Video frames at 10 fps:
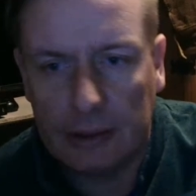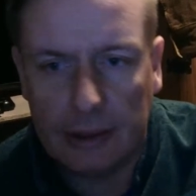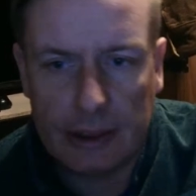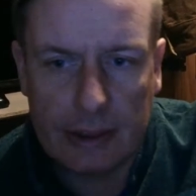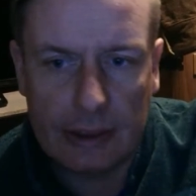
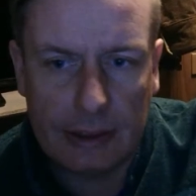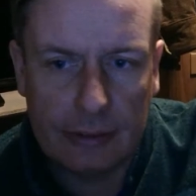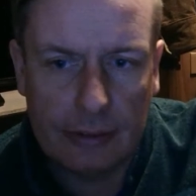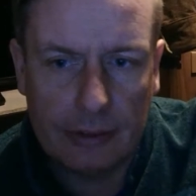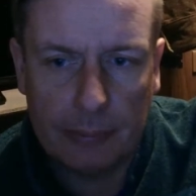Easily
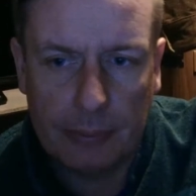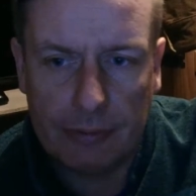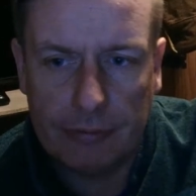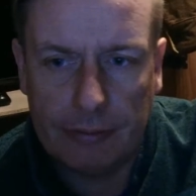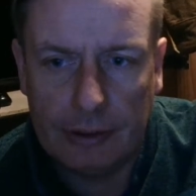could be
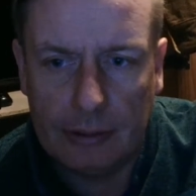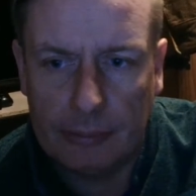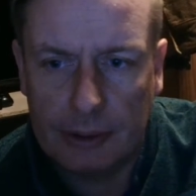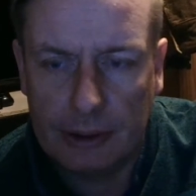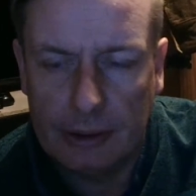
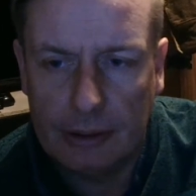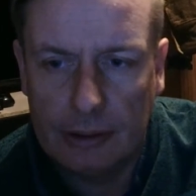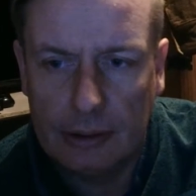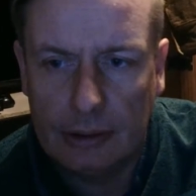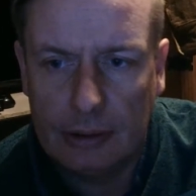filmed
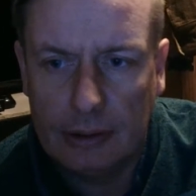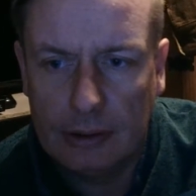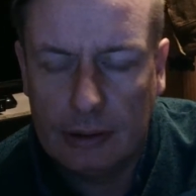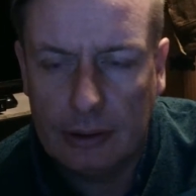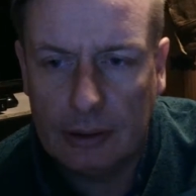
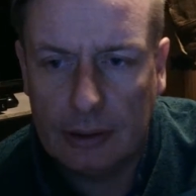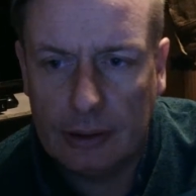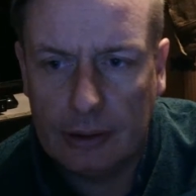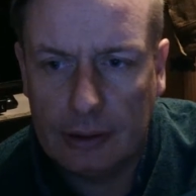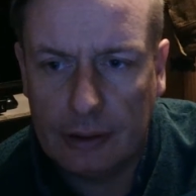
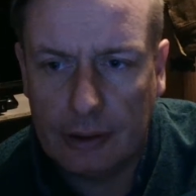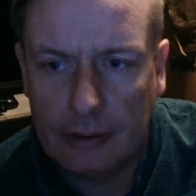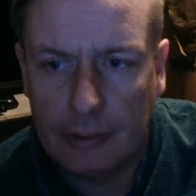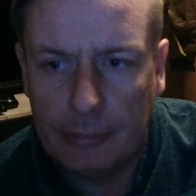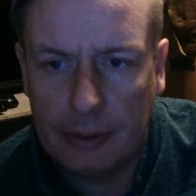and the
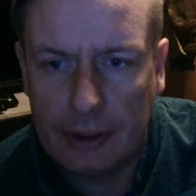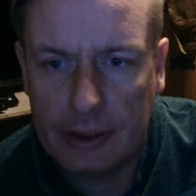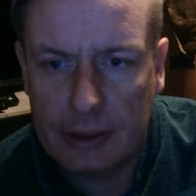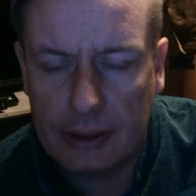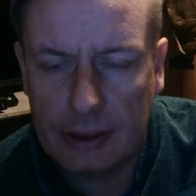Higher
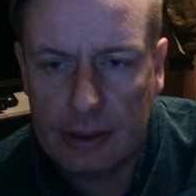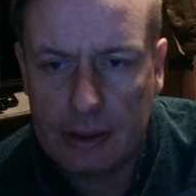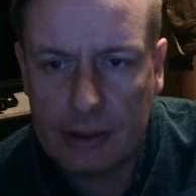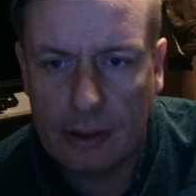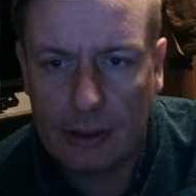Hebrides in
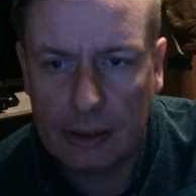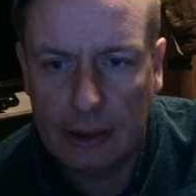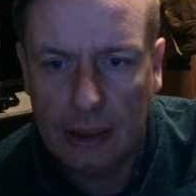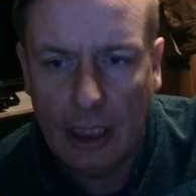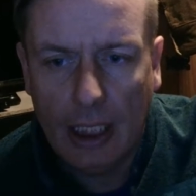Scotland.
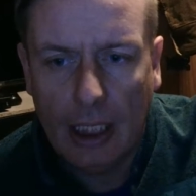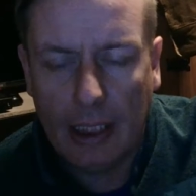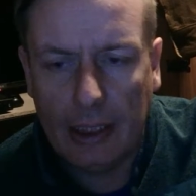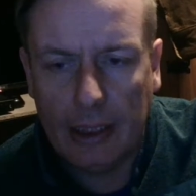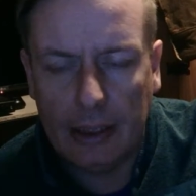
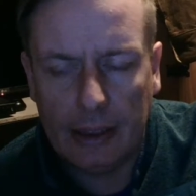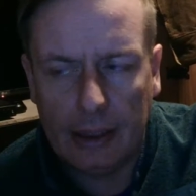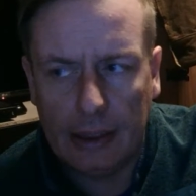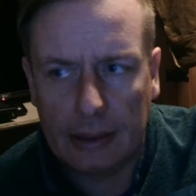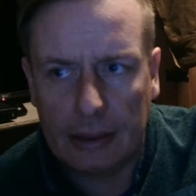
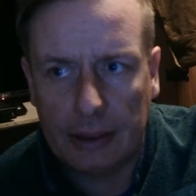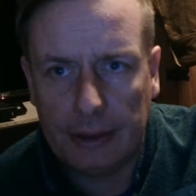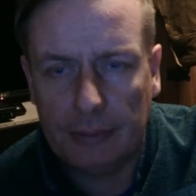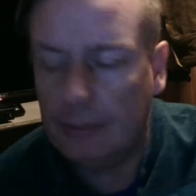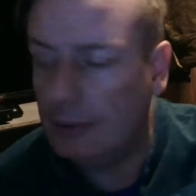The
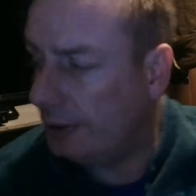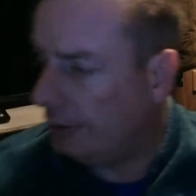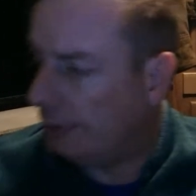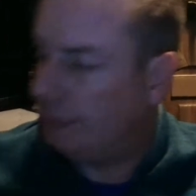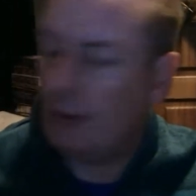
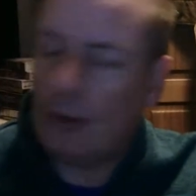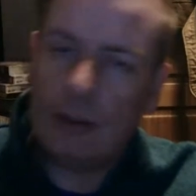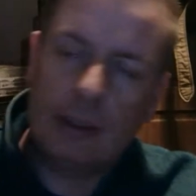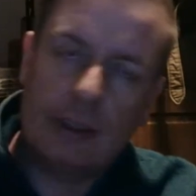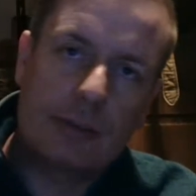only
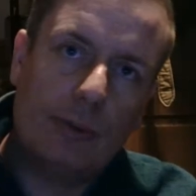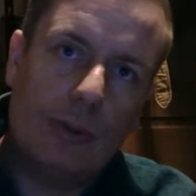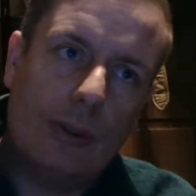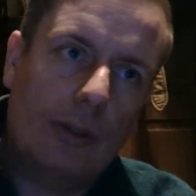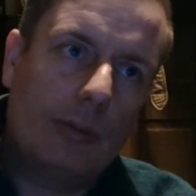Falklands
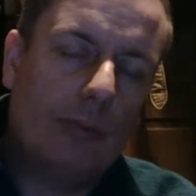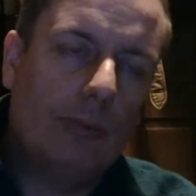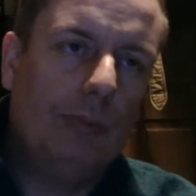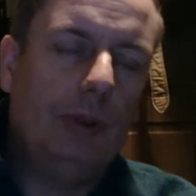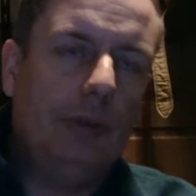War
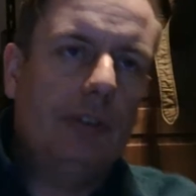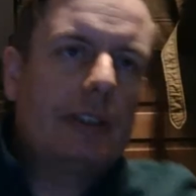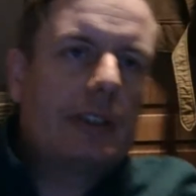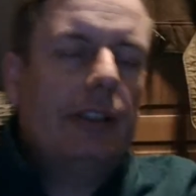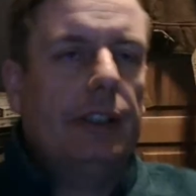
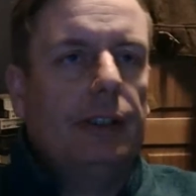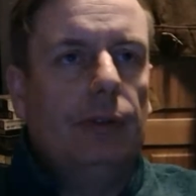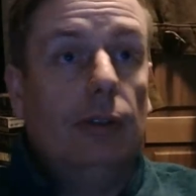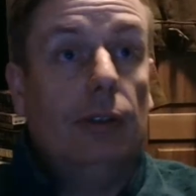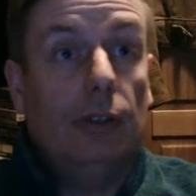movies that I
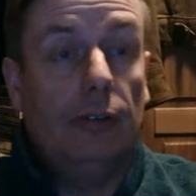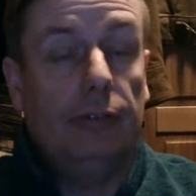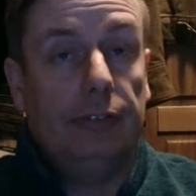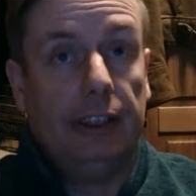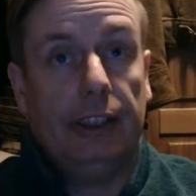know
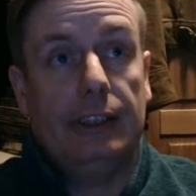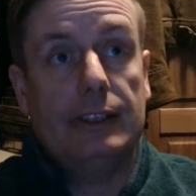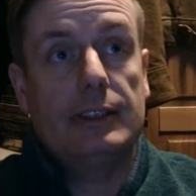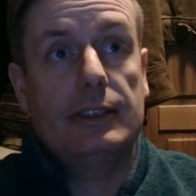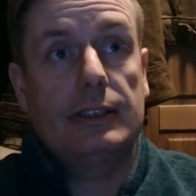of
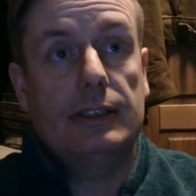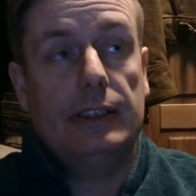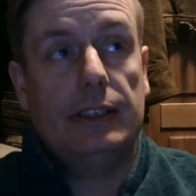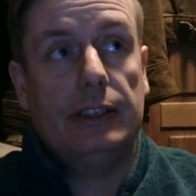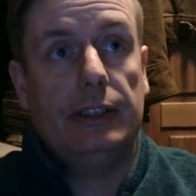is
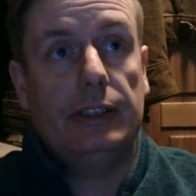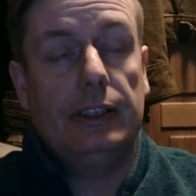the